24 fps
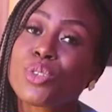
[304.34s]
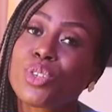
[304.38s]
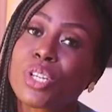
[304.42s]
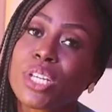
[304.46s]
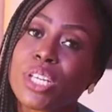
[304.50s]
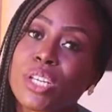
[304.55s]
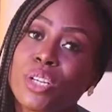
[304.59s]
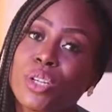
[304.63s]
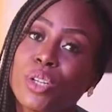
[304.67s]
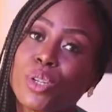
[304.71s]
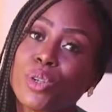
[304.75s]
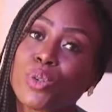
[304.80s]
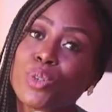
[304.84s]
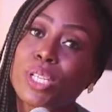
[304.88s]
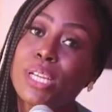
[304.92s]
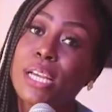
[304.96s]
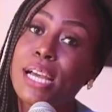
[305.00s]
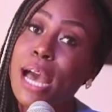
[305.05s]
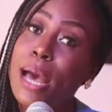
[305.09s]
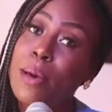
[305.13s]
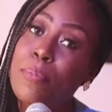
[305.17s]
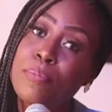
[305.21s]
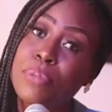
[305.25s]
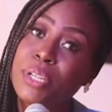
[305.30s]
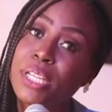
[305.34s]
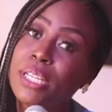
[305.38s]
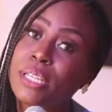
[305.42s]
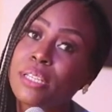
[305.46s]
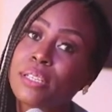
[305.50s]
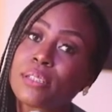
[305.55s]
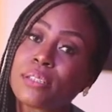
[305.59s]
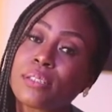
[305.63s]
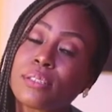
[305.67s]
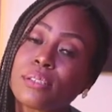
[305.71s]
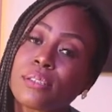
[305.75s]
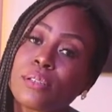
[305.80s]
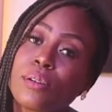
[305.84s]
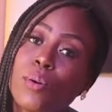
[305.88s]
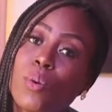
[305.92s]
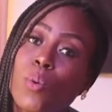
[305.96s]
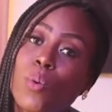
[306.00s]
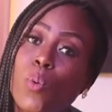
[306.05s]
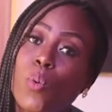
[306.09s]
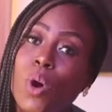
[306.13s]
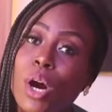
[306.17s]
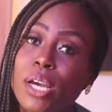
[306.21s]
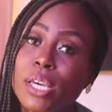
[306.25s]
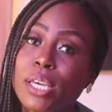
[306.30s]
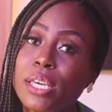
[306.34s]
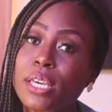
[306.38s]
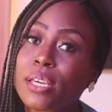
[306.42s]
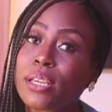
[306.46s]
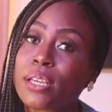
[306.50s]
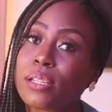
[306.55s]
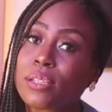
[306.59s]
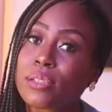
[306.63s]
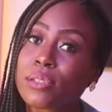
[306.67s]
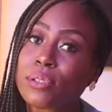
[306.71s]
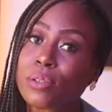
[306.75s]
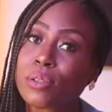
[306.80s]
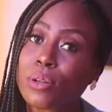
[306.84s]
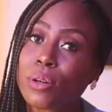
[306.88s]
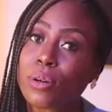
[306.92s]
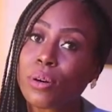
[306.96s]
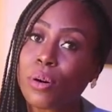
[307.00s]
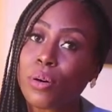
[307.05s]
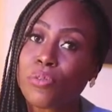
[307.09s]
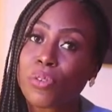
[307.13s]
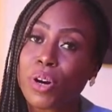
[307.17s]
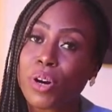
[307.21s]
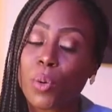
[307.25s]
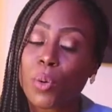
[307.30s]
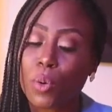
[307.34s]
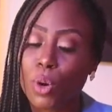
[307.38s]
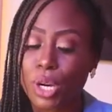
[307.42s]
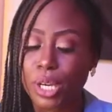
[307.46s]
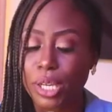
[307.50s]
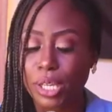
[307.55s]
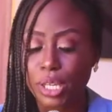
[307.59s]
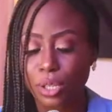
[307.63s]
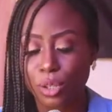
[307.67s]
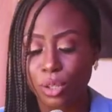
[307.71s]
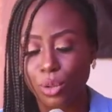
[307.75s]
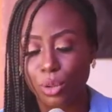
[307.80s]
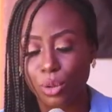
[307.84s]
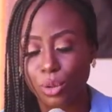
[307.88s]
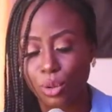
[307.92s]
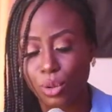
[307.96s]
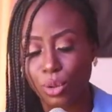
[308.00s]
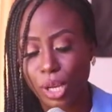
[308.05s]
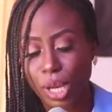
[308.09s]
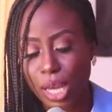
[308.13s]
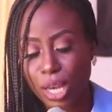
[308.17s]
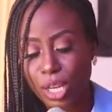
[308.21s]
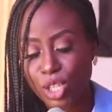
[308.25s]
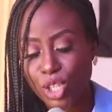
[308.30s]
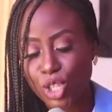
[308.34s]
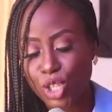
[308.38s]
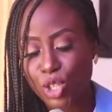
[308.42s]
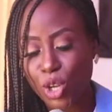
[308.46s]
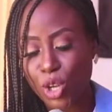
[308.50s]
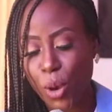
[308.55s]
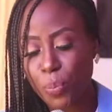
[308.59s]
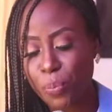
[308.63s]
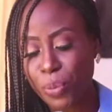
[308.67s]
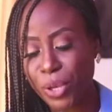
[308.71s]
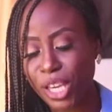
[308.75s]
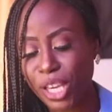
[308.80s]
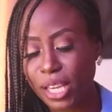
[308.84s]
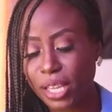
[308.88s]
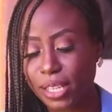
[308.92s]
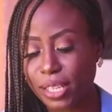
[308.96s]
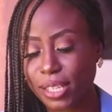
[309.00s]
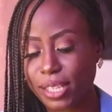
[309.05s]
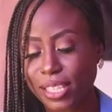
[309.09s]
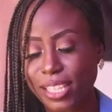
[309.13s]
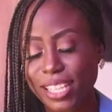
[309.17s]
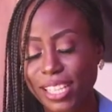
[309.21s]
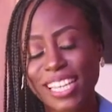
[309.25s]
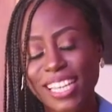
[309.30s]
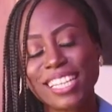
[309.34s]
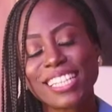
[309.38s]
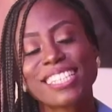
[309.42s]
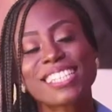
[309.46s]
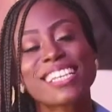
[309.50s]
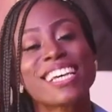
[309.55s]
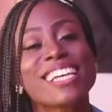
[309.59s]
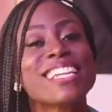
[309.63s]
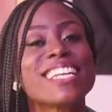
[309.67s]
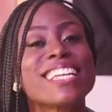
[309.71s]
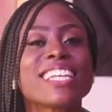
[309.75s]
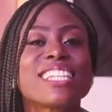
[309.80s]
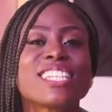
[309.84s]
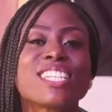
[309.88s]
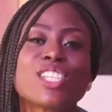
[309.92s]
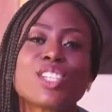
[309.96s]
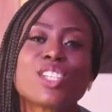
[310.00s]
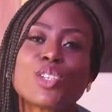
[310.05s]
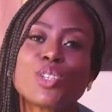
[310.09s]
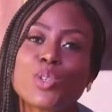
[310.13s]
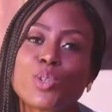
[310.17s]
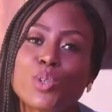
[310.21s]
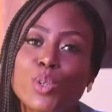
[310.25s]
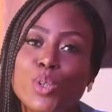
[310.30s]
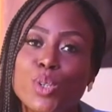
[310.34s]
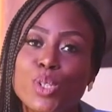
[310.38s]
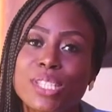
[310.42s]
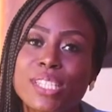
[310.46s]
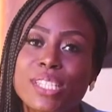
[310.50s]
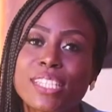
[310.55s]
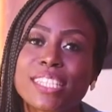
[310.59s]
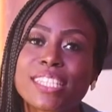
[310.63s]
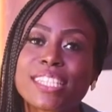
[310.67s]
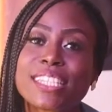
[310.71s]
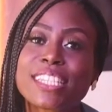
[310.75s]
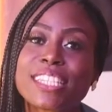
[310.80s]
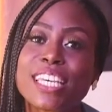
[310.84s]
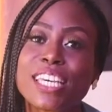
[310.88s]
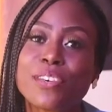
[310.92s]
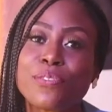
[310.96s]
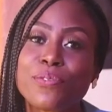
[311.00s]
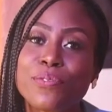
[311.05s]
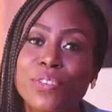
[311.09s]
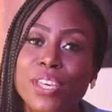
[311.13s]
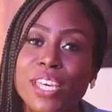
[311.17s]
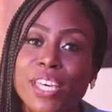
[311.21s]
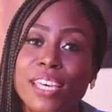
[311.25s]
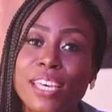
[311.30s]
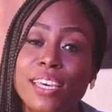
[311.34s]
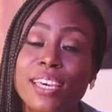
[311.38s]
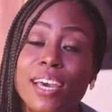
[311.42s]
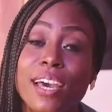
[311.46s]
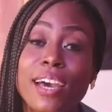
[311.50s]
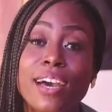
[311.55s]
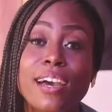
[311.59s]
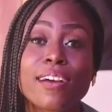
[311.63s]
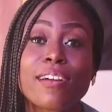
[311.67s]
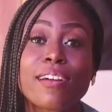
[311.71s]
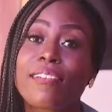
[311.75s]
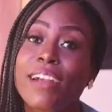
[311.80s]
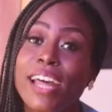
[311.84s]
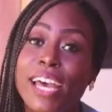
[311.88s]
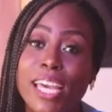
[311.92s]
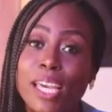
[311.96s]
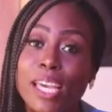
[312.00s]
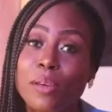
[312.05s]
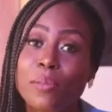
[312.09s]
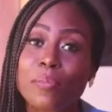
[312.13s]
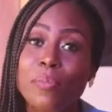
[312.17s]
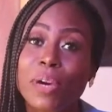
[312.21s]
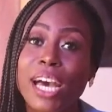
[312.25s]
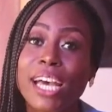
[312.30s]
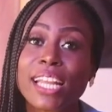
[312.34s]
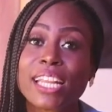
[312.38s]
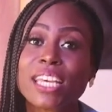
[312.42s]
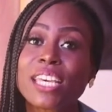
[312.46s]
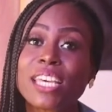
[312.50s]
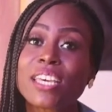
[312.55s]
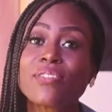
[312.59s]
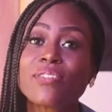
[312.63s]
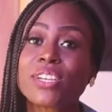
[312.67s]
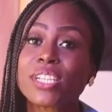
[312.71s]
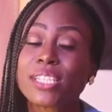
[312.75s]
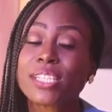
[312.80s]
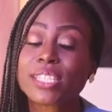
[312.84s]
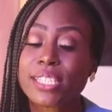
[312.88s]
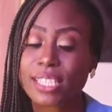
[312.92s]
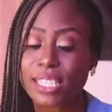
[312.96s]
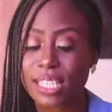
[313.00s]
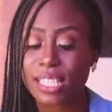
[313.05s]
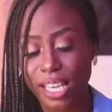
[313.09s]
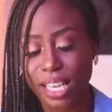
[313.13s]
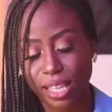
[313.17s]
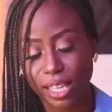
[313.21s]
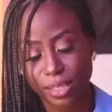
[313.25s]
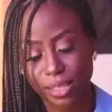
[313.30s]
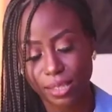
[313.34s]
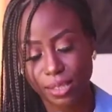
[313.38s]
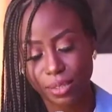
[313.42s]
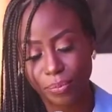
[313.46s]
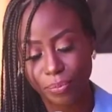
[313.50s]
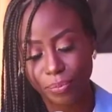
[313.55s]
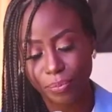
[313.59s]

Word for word: include gambling, working, overworking, you know, shopping, internet use, TV, crime, and even sex.